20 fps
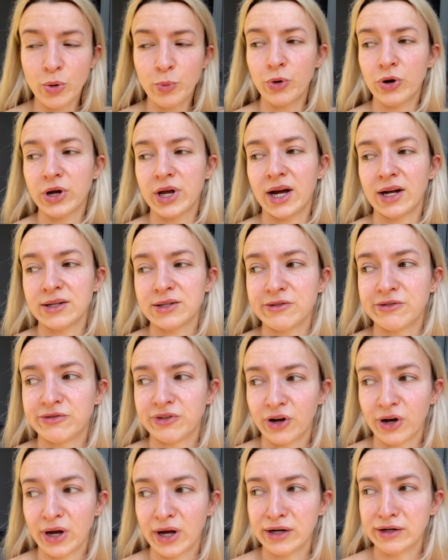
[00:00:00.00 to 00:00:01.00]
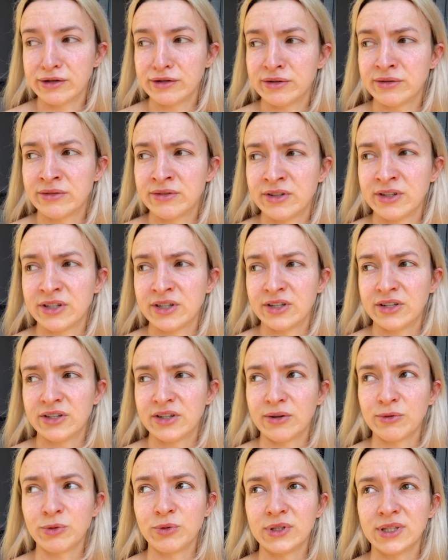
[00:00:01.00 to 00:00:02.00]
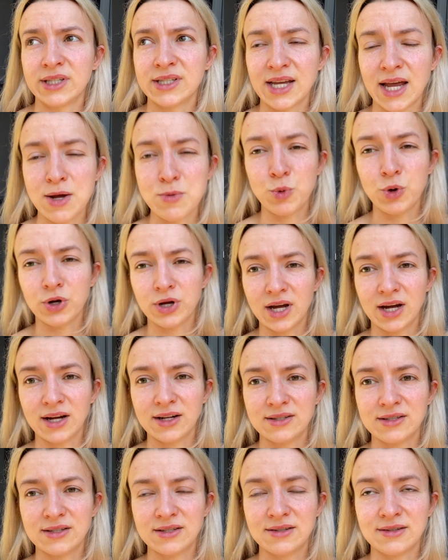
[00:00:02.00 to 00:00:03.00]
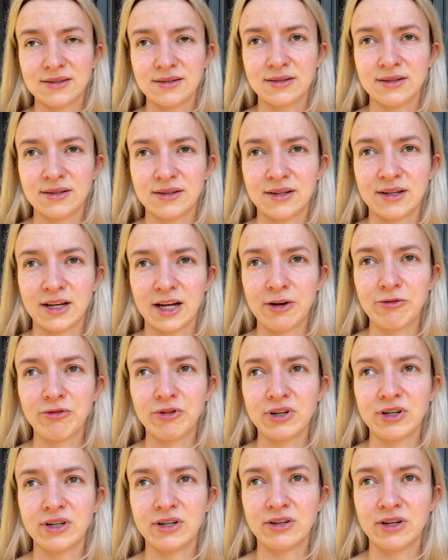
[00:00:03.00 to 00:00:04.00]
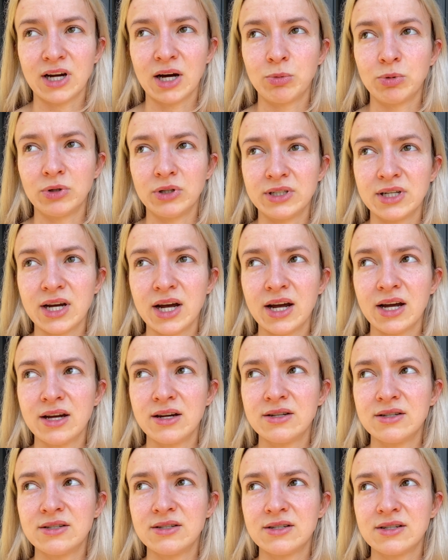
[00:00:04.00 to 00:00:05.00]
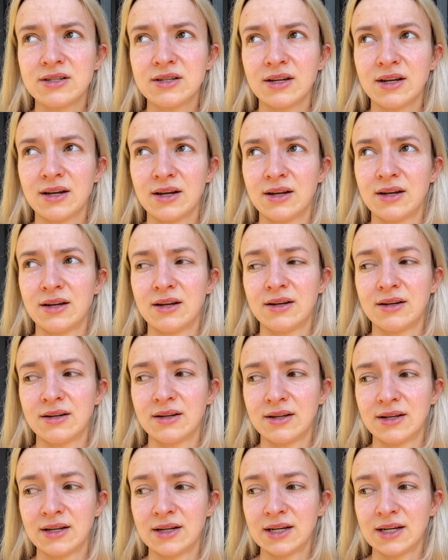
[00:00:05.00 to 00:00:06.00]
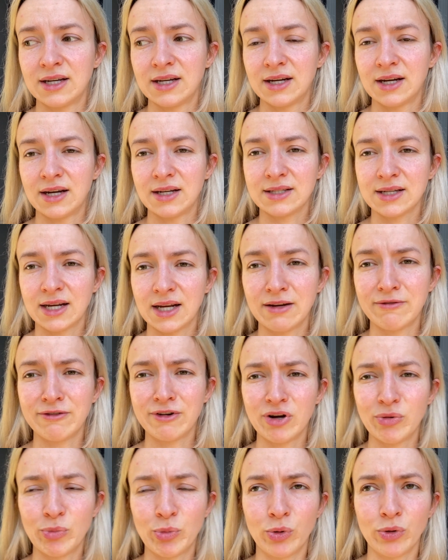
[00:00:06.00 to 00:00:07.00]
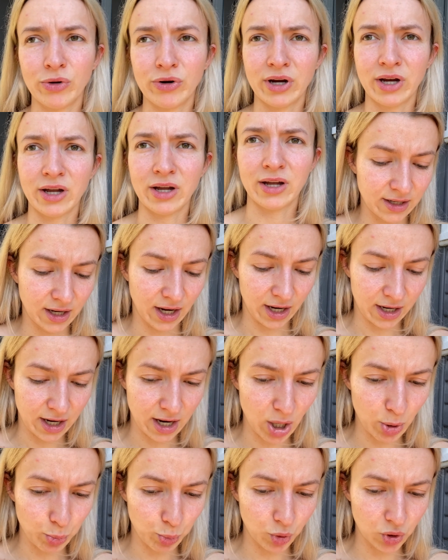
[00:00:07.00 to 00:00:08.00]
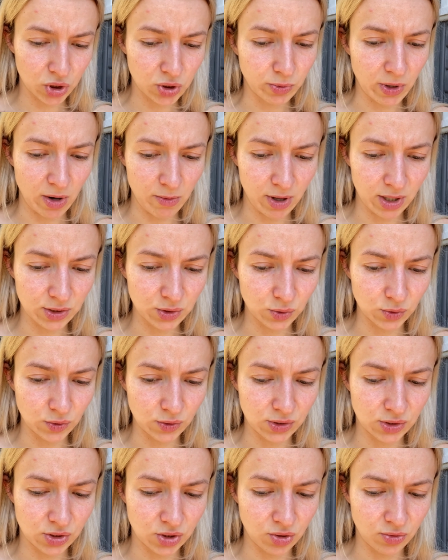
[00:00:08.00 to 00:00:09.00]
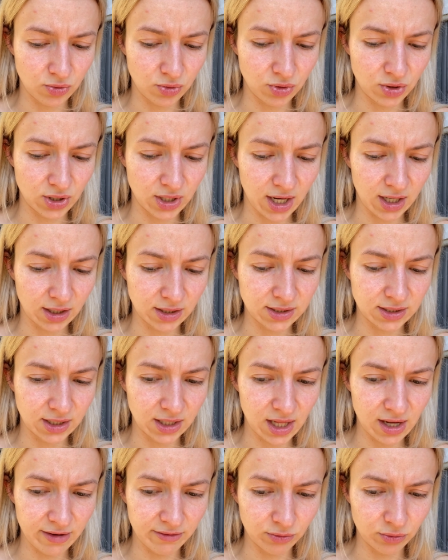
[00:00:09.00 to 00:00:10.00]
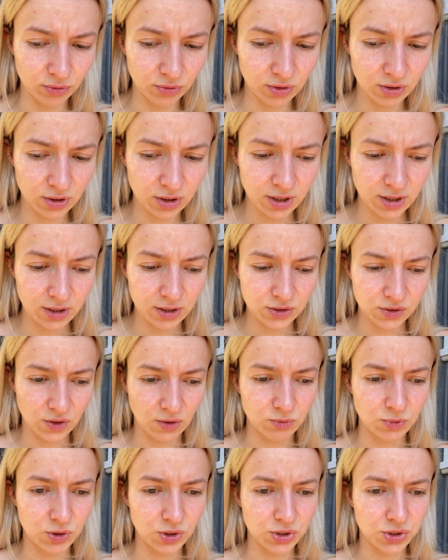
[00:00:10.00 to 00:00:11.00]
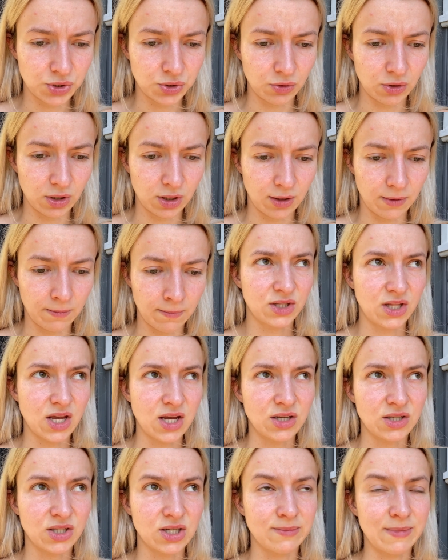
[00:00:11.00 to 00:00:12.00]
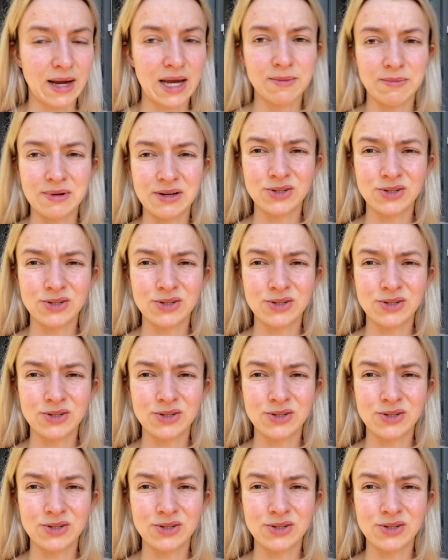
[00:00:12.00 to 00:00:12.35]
workouts are fine. I'm doing the same workouts every couple of days and it's getting very boring. I can't push my muscles to the next level. So I'm just doing things to make me